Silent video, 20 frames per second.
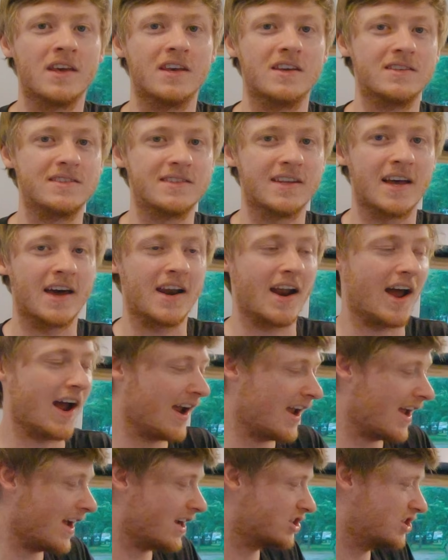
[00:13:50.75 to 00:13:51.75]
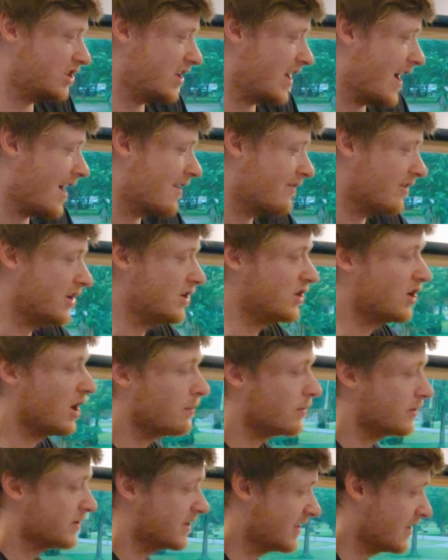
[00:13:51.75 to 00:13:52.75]
is that I actually have a
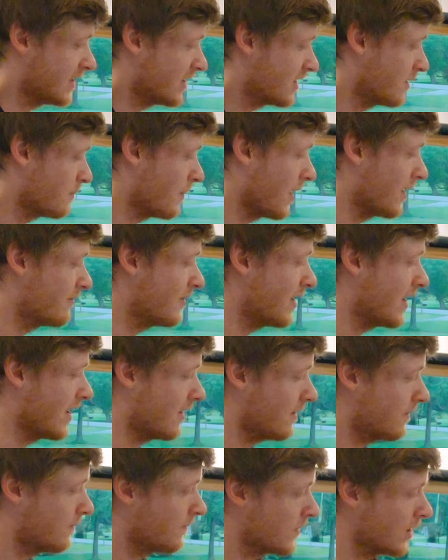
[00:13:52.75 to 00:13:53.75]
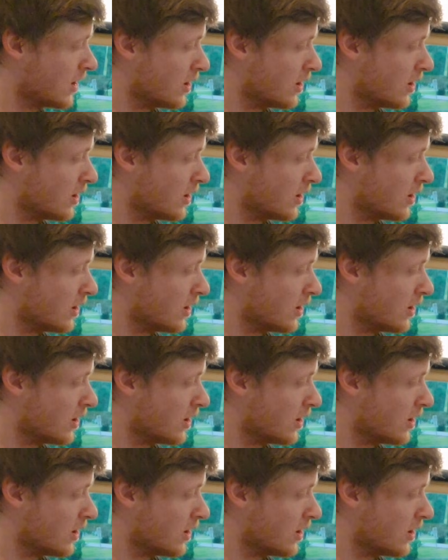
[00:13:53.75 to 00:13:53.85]
double sink in my van.